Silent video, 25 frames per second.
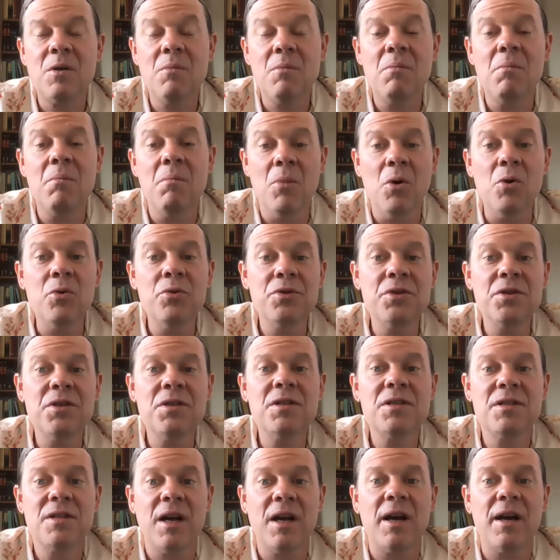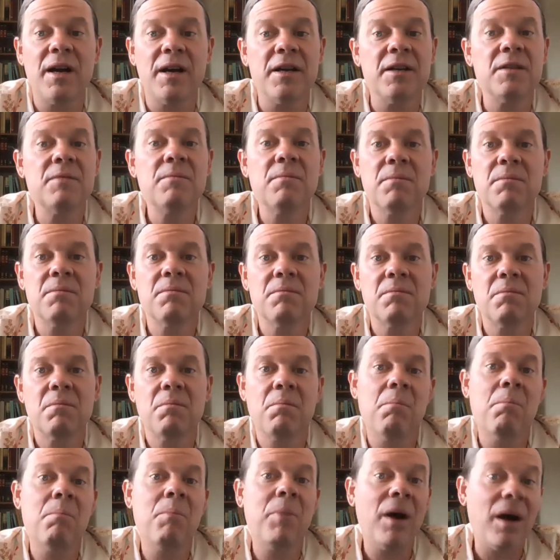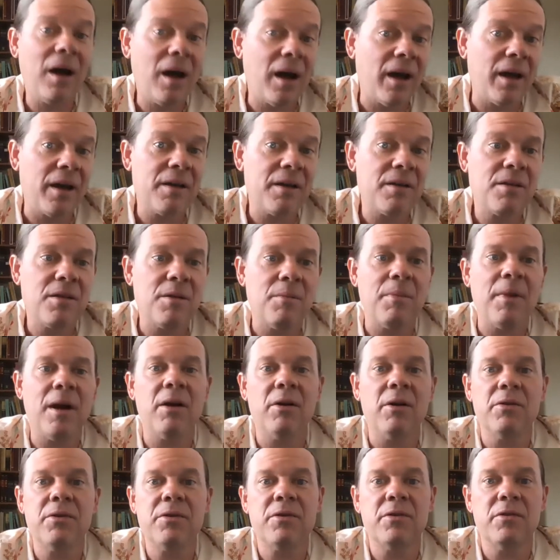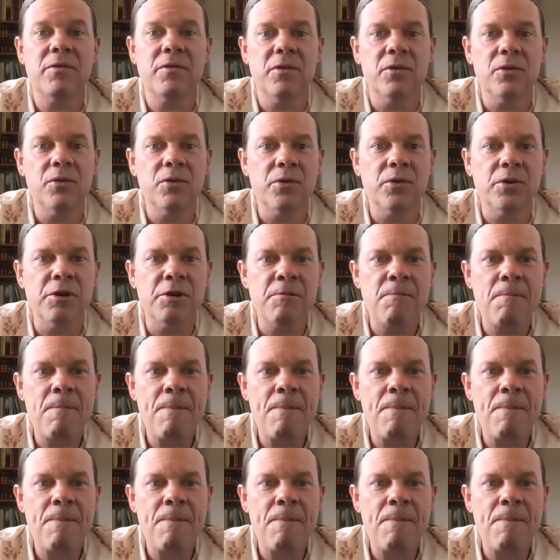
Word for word: Moses died by the mouth of the Lord.